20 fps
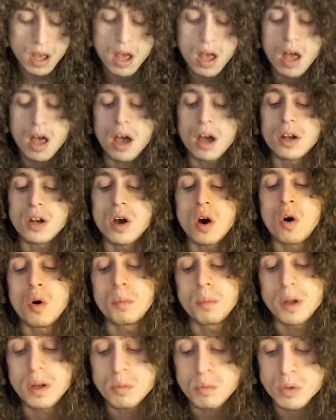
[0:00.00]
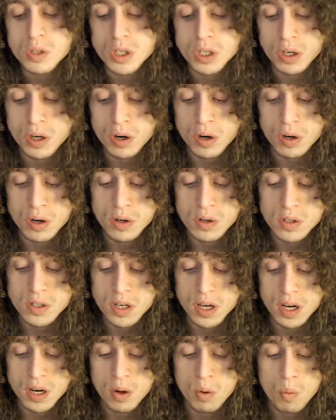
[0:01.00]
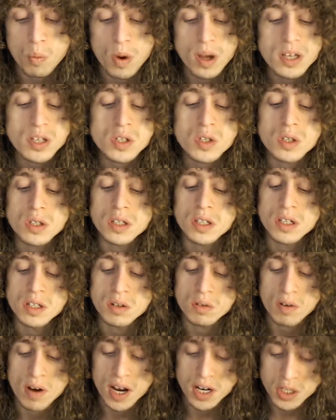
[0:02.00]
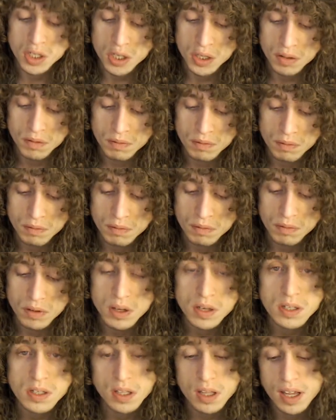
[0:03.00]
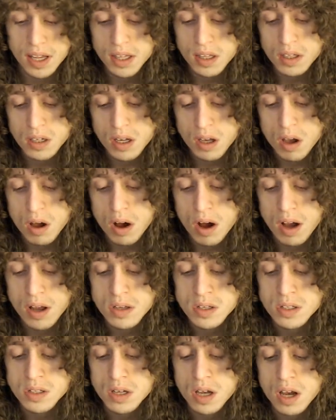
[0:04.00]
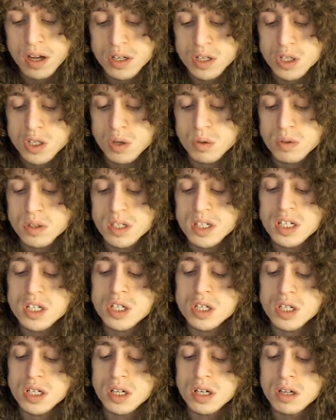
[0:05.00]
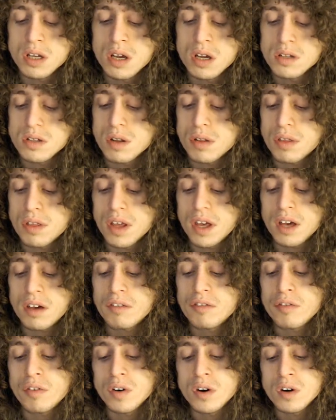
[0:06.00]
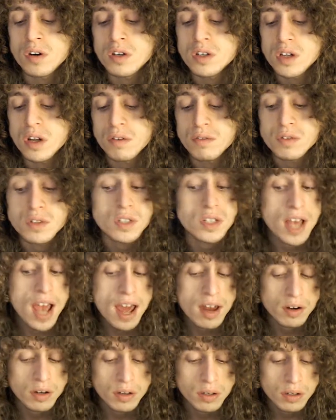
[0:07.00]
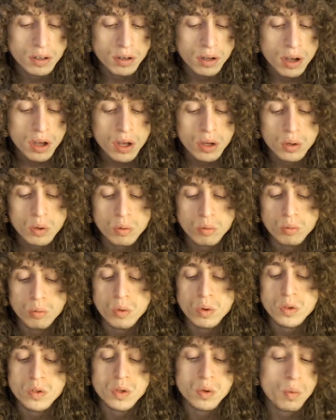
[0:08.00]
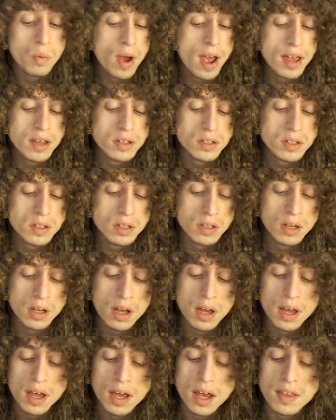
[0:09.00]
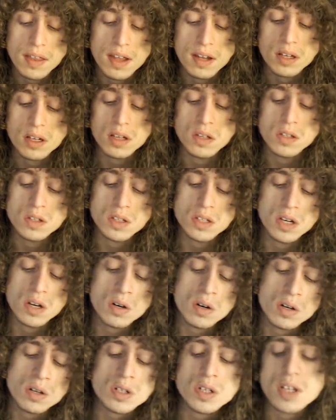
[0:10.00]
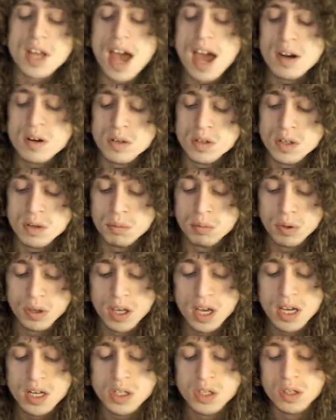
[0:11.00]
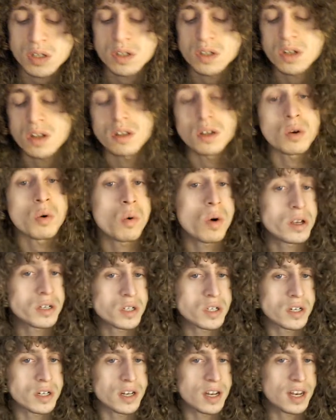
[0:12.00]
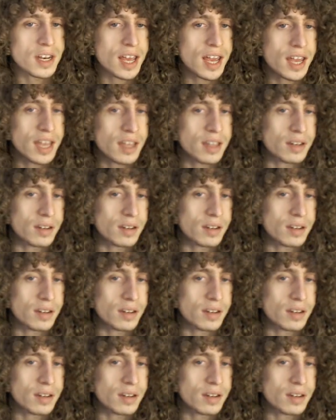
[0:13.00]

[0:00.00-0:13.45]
An omen which occurs in a westerly direction is likely to cause a Jyotishi to think first of Saturn, who rules the west, and then to consider Saturn's implications on the question at hand.